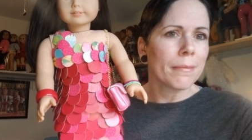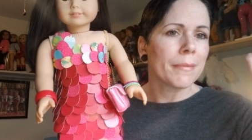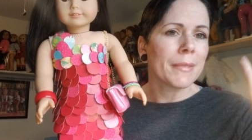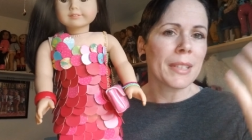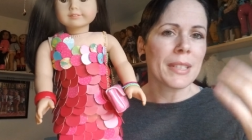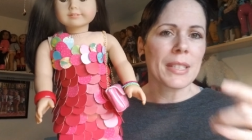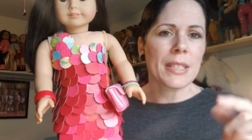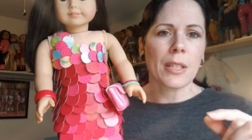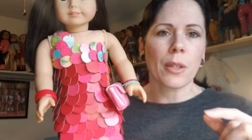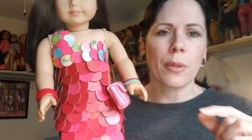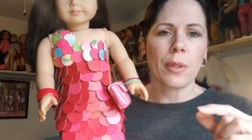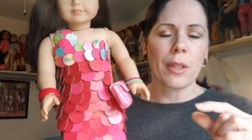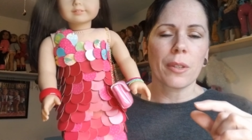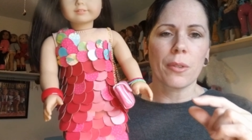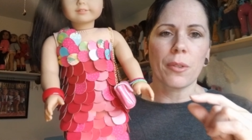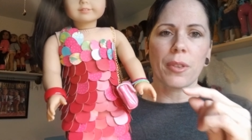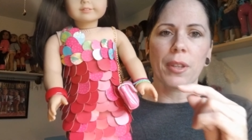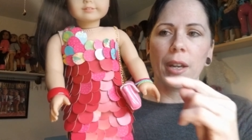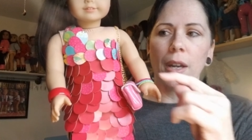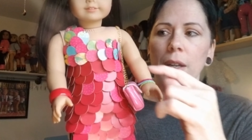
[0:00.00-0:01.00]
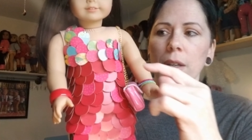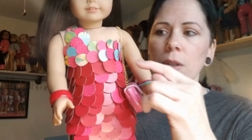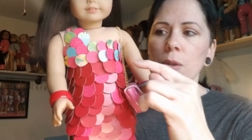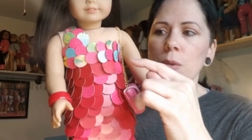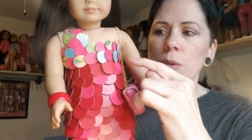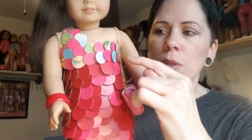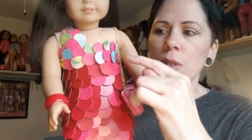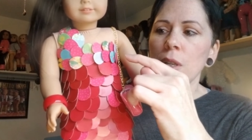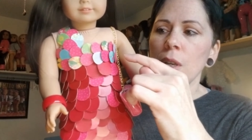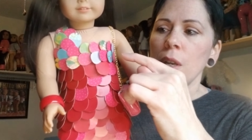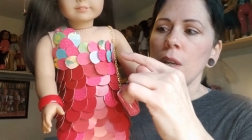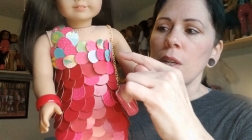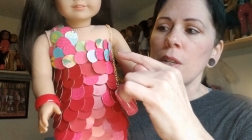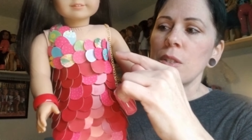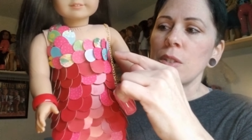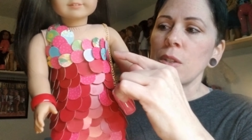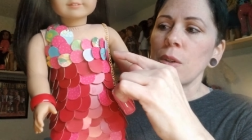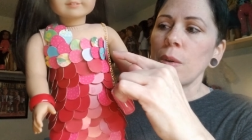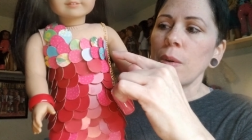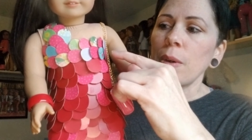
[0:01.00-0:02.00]
That's the only other thing I used.
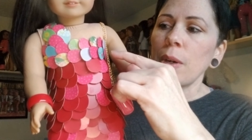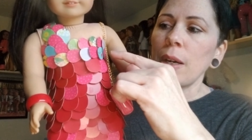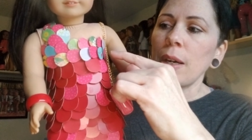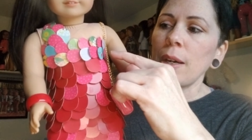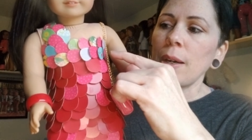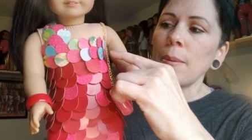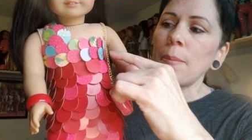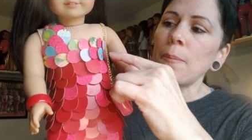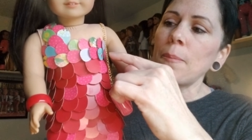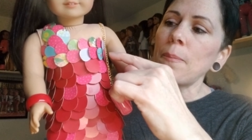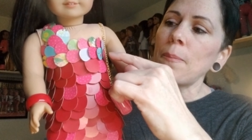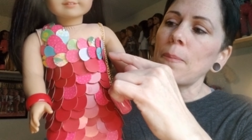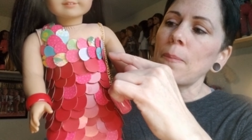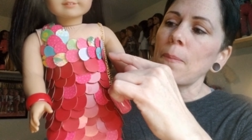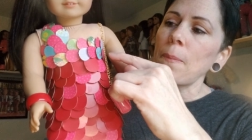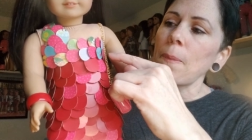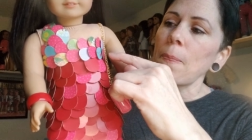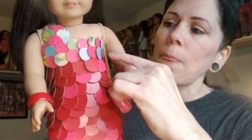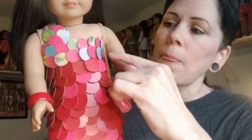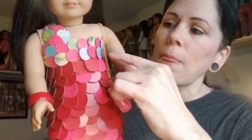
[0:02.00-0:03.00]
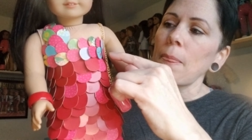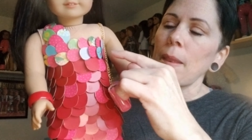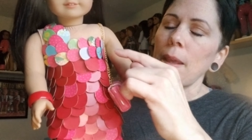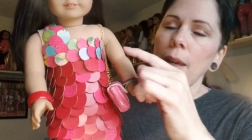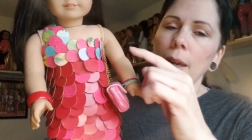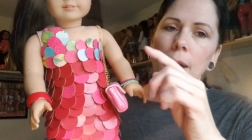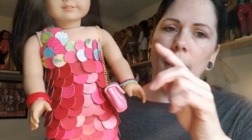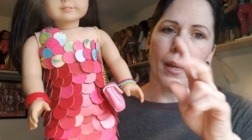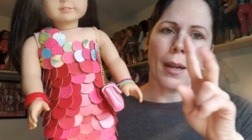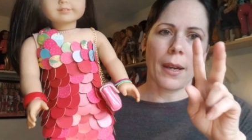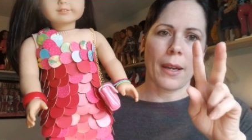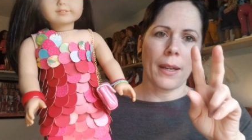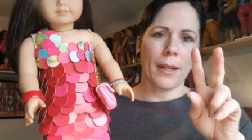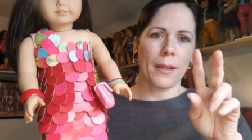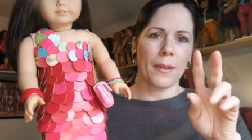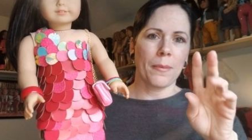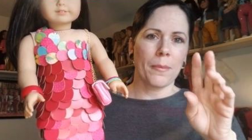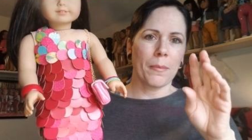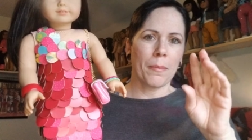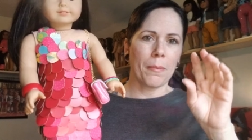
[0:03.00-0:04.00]
So um,
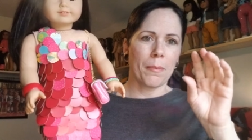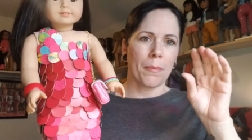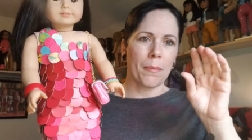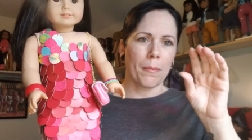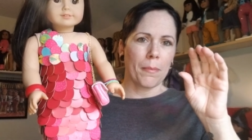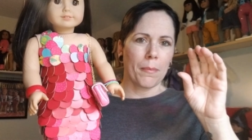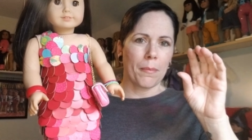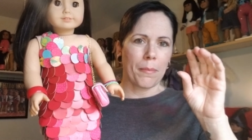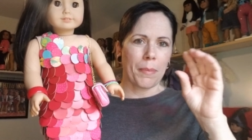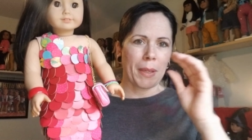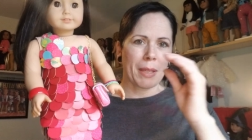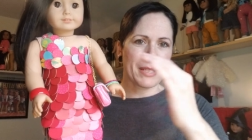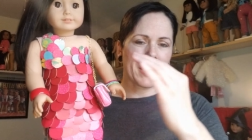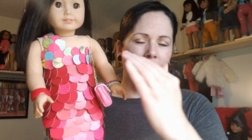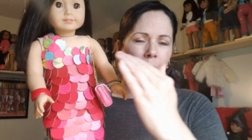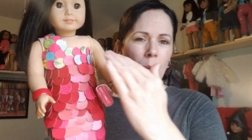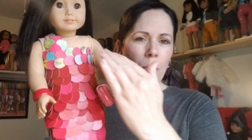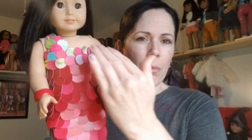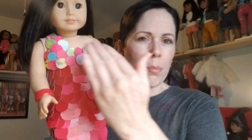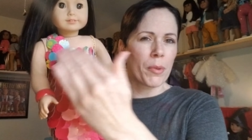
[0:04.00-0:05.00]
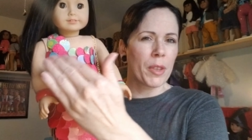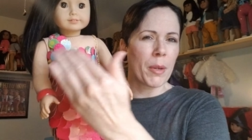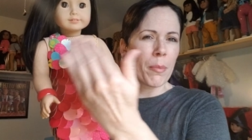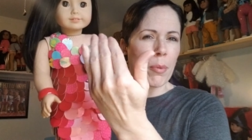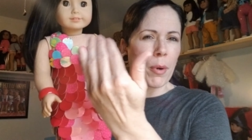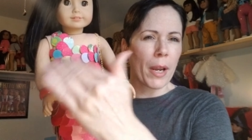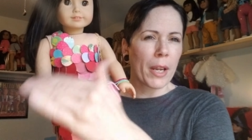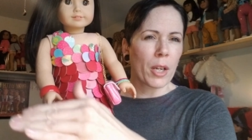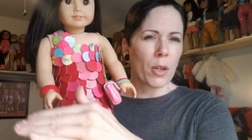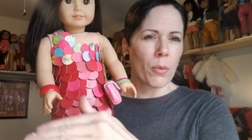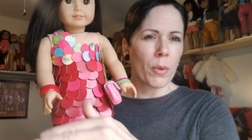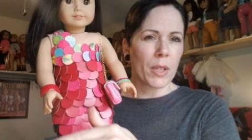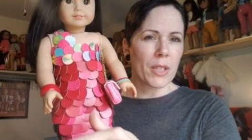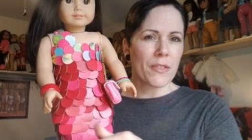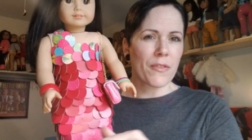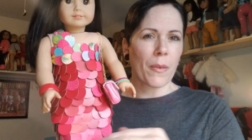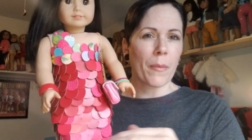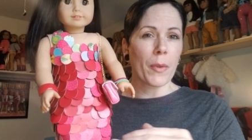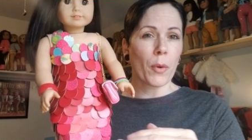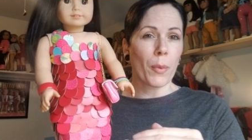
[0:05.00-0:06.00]
I picked out the brighter ones
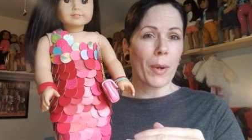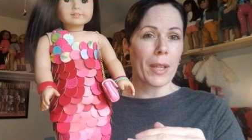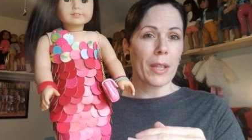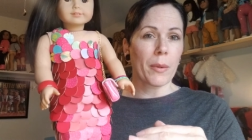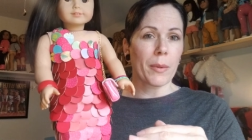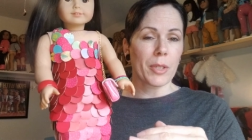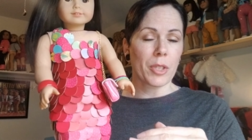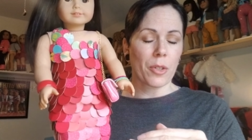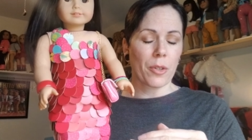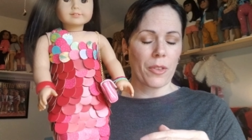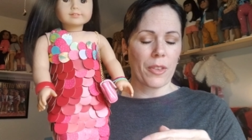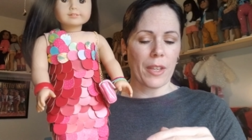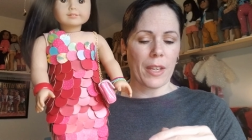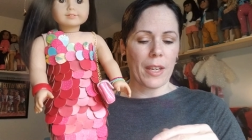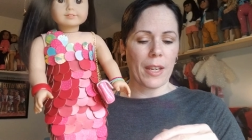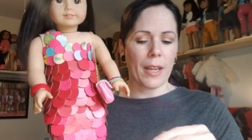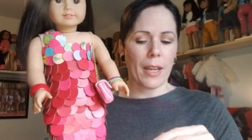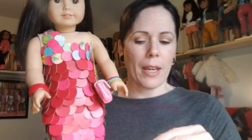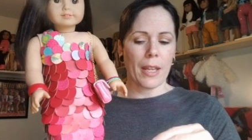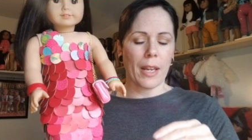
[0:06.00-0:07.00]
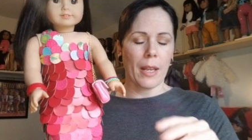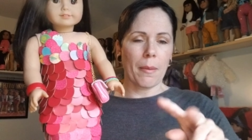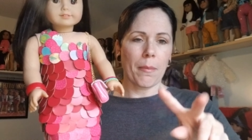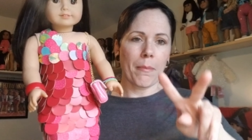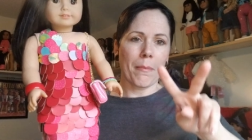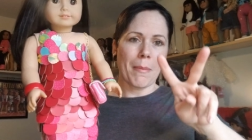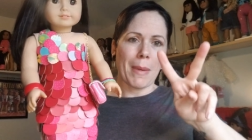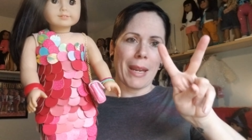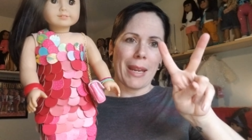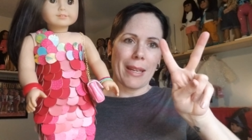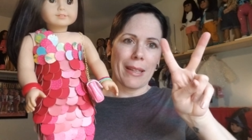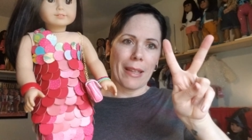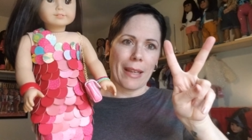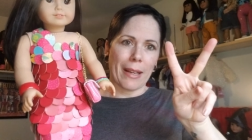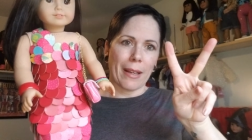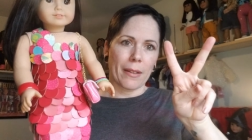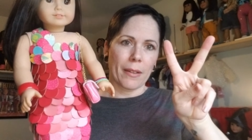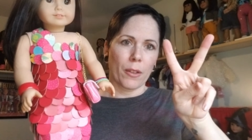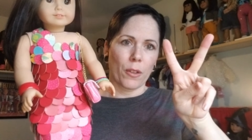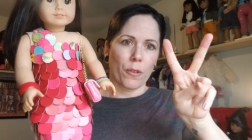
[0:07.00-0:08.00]
from the Welly Wisher thing, and I made
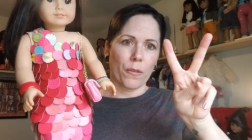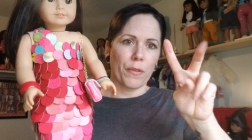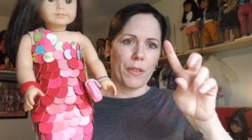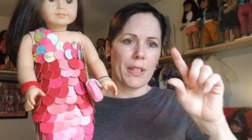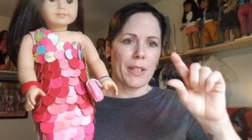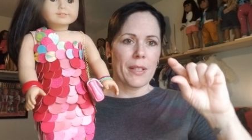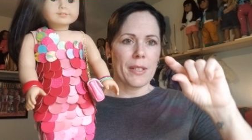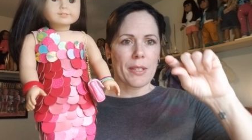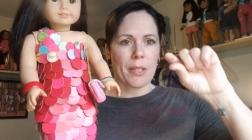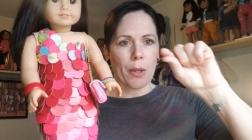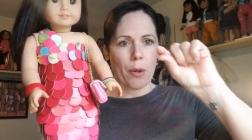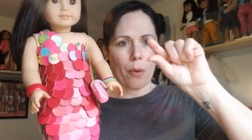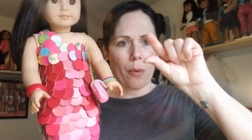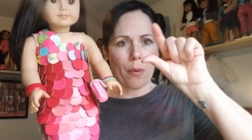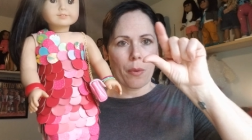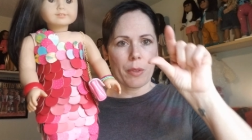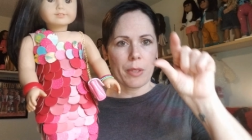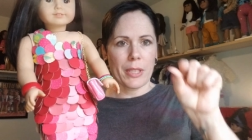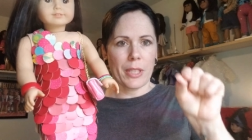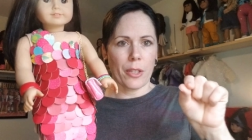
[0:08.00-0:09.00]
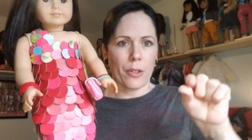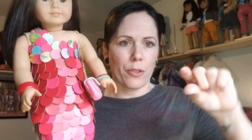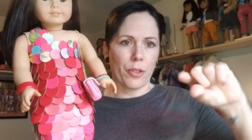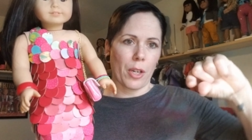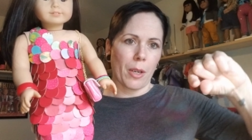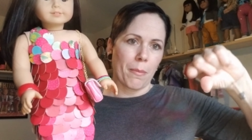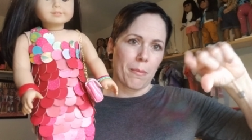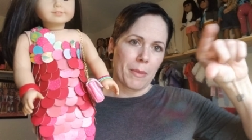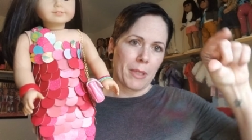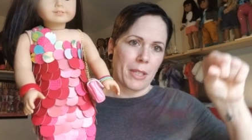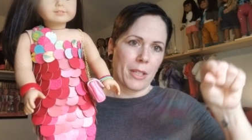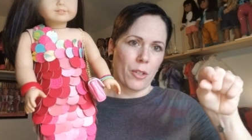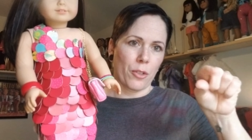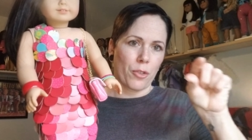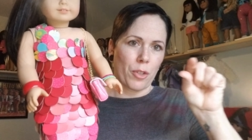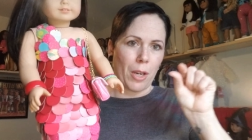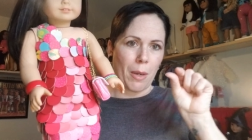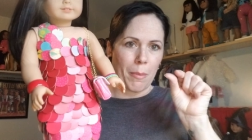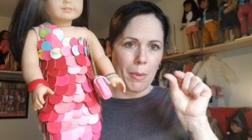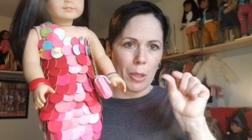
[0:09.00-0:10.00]
like a little V. So teardrop,
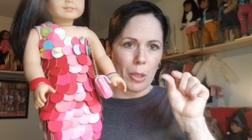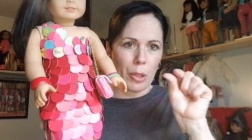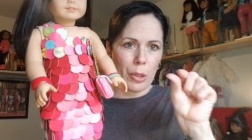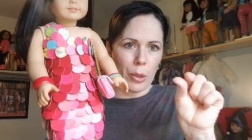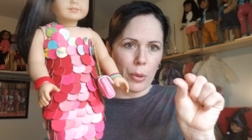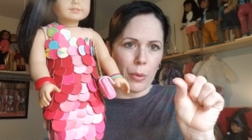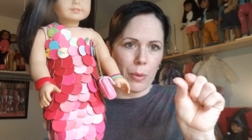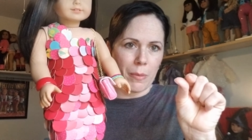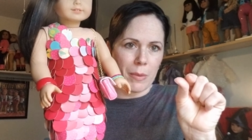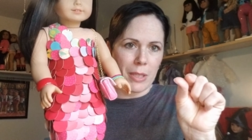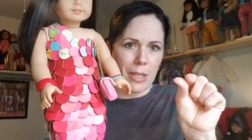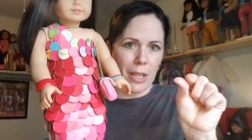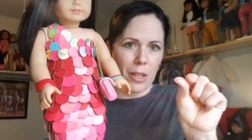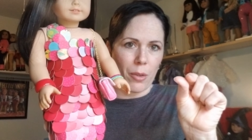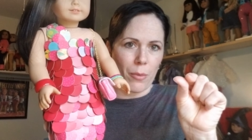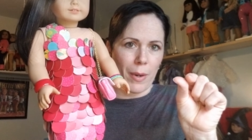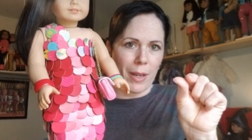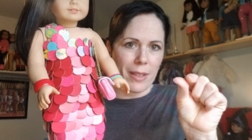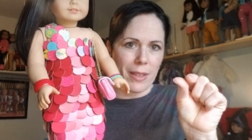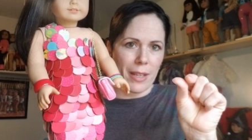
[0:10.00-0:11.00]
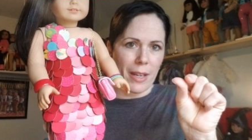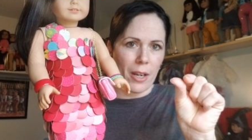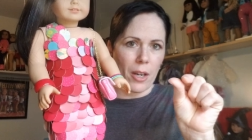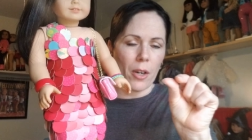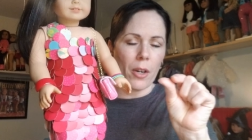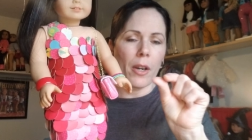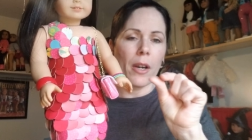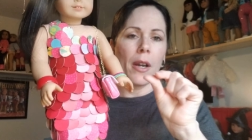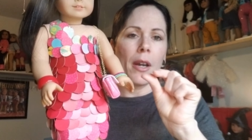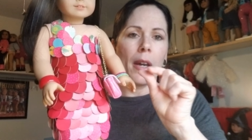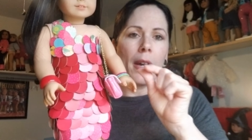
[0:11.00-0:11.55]
teardrop, glued them together right there.